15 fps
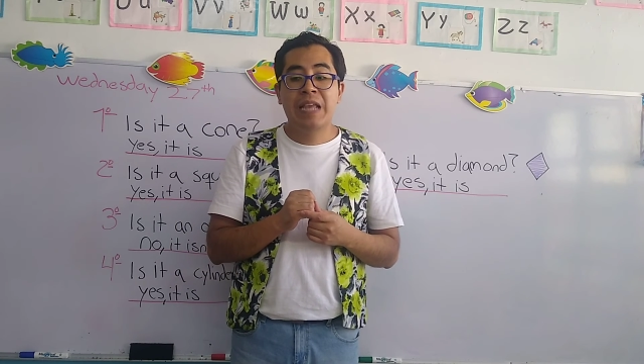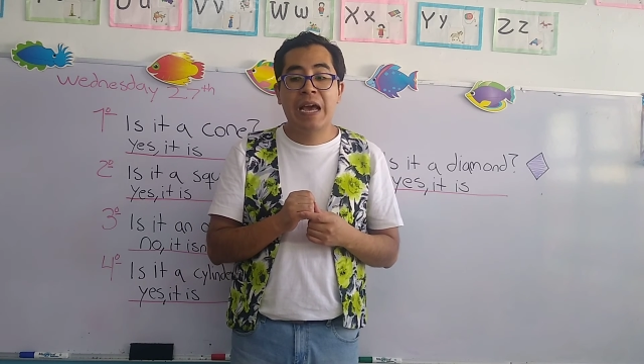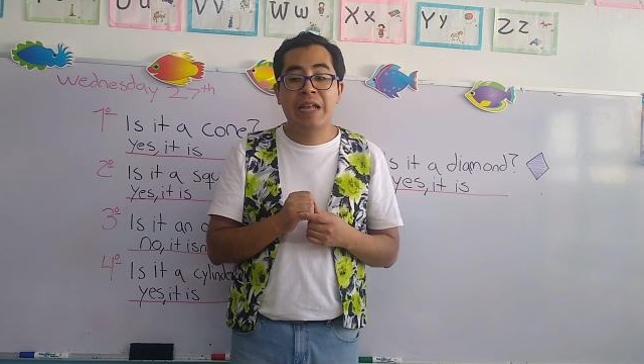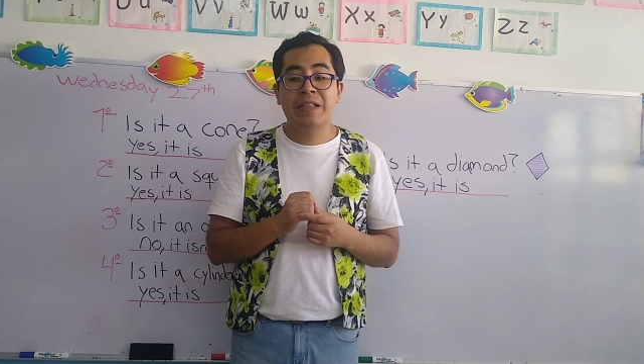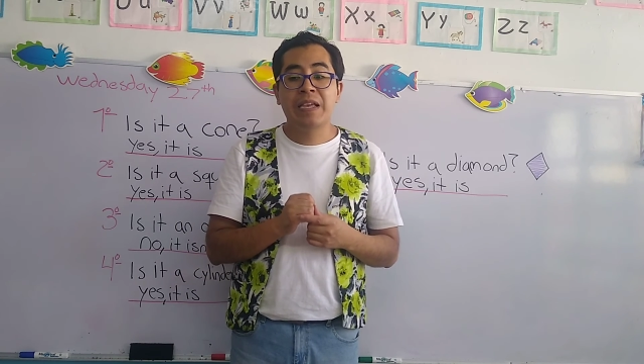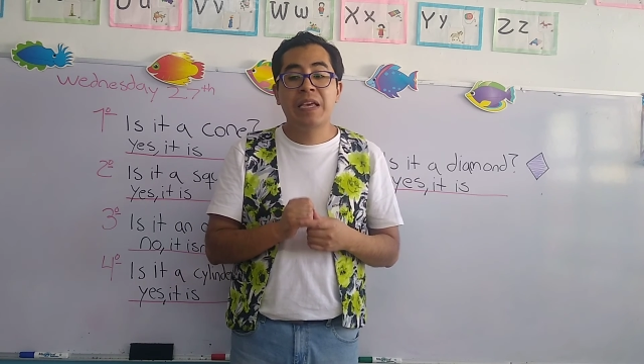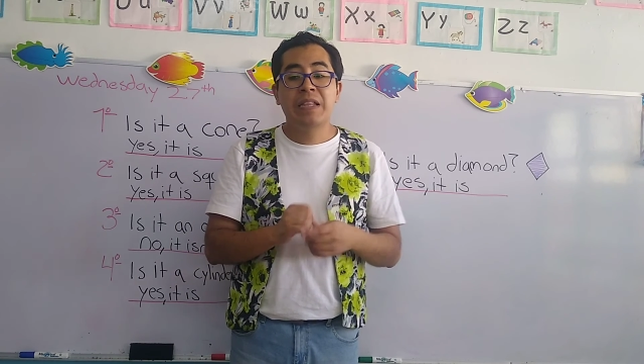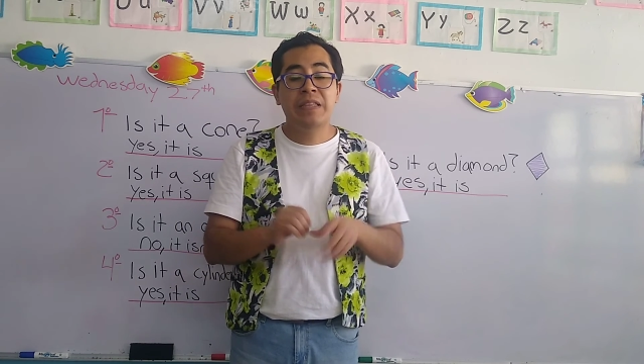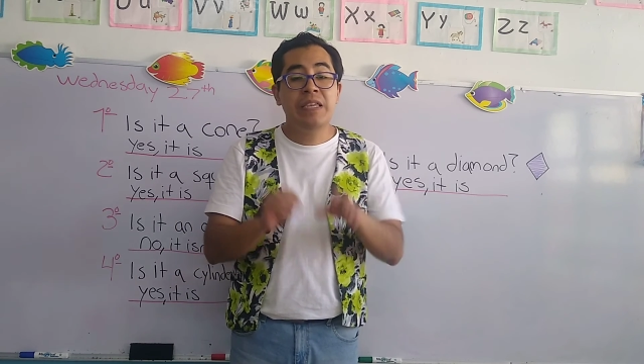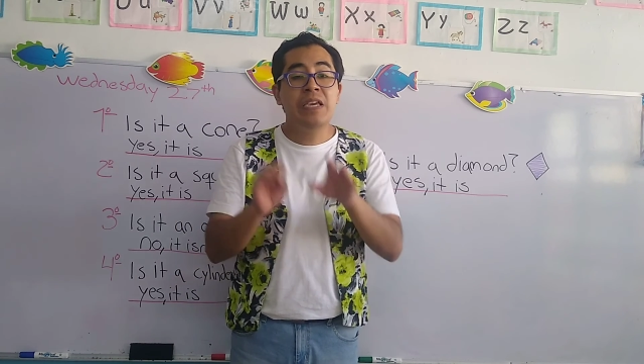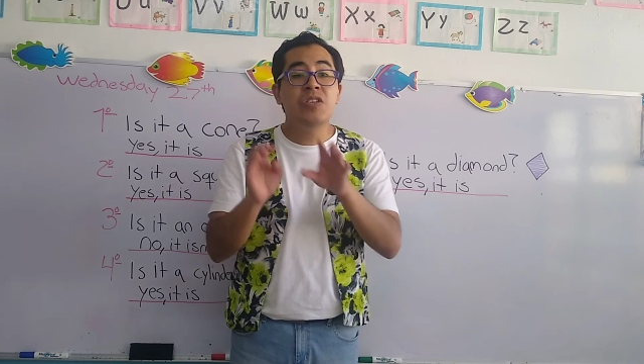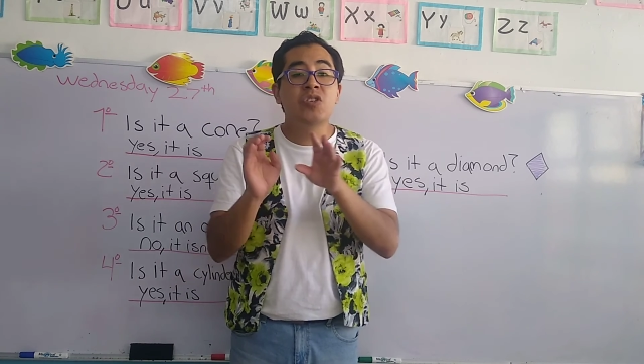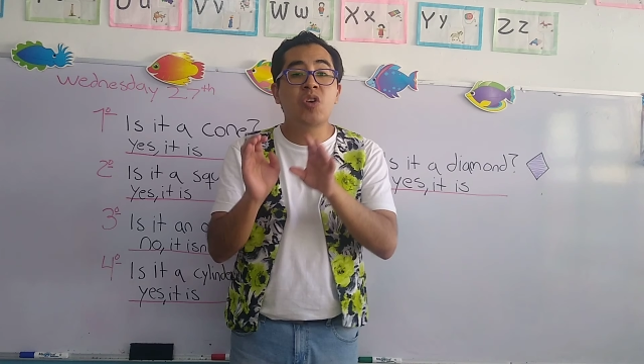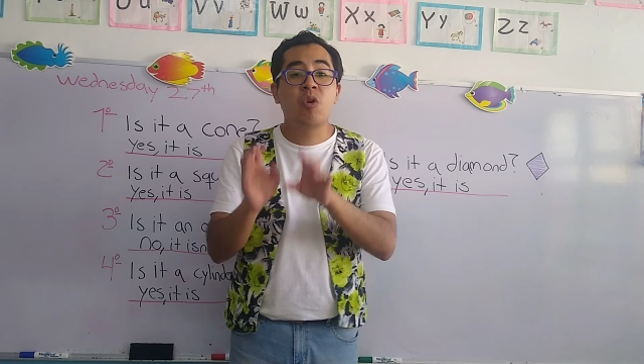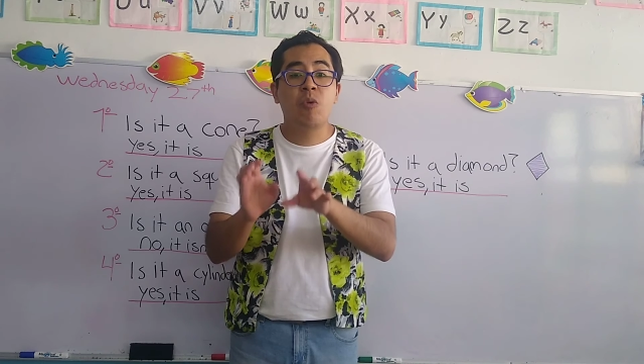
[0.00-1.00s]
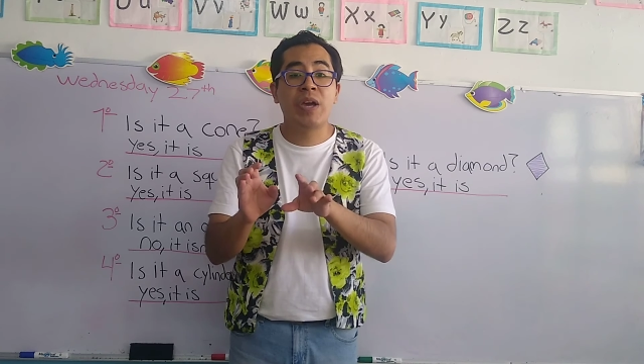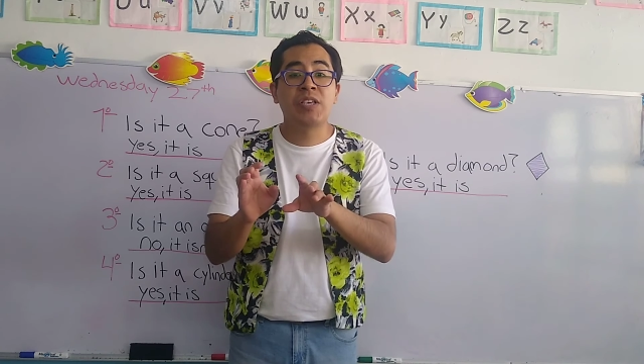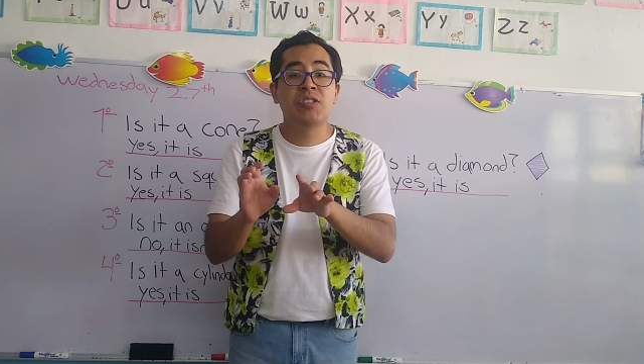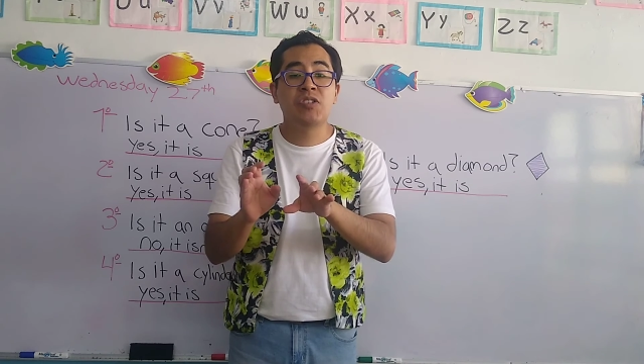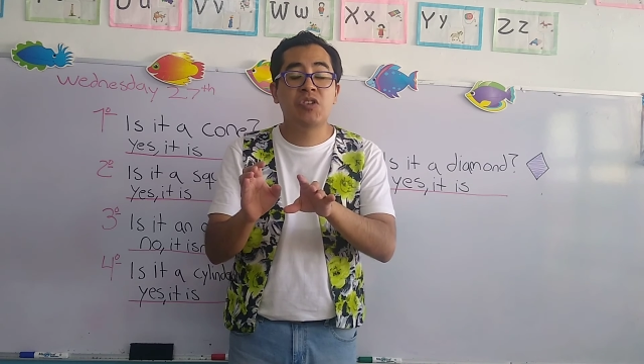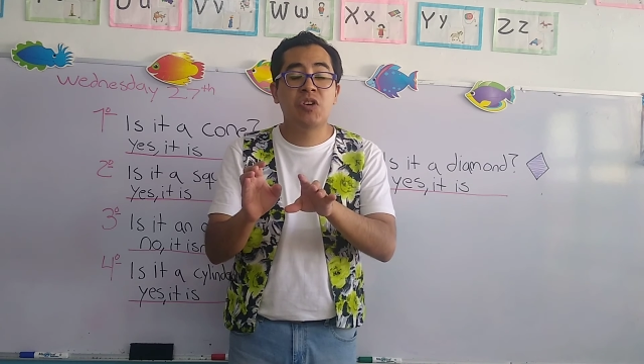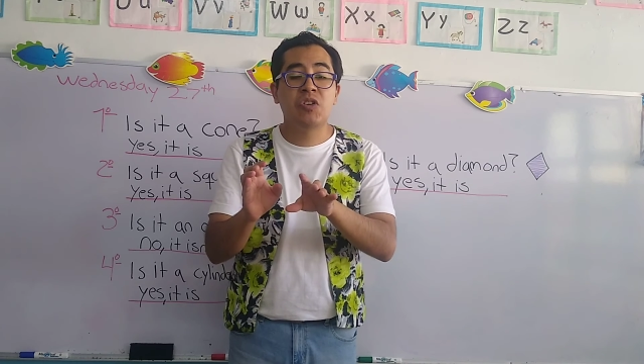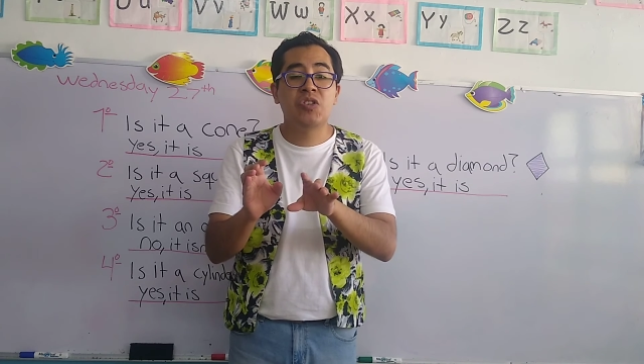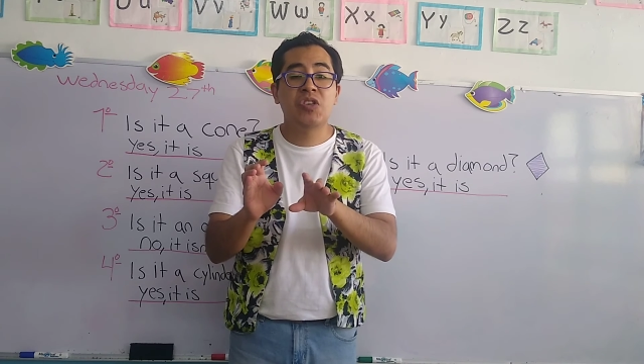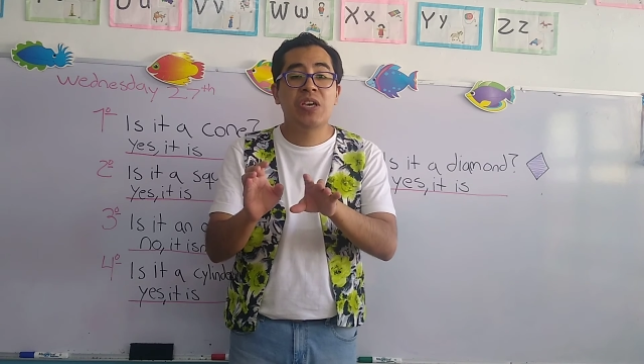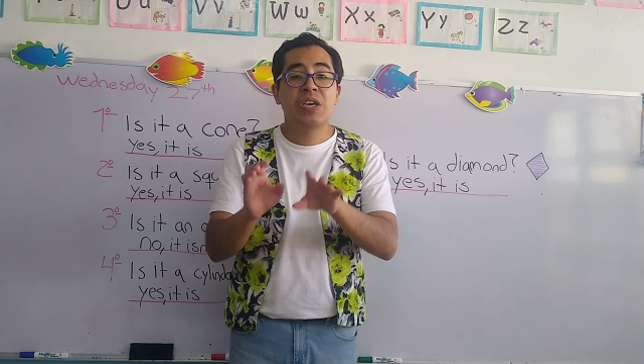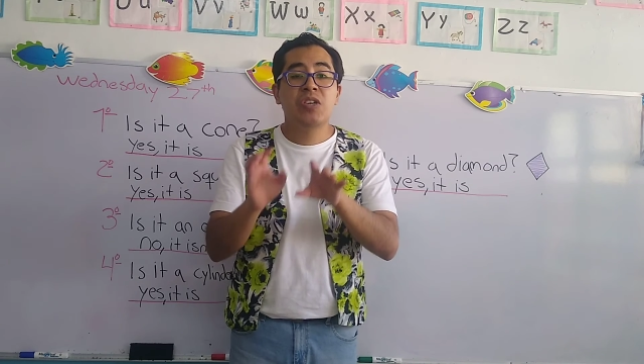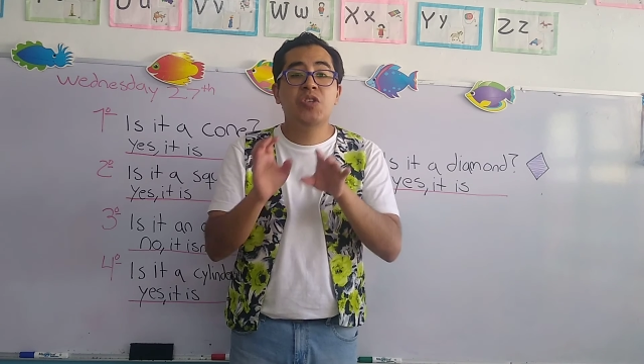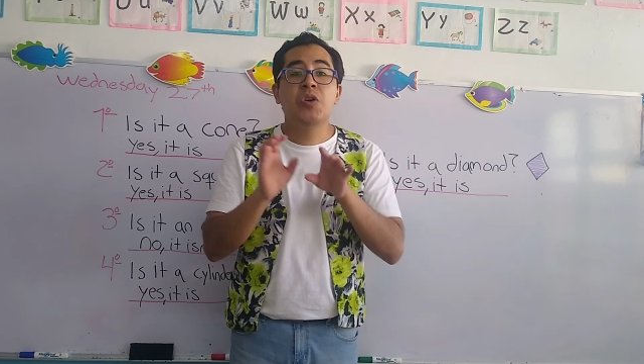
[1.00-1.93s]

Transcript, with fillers: that these questions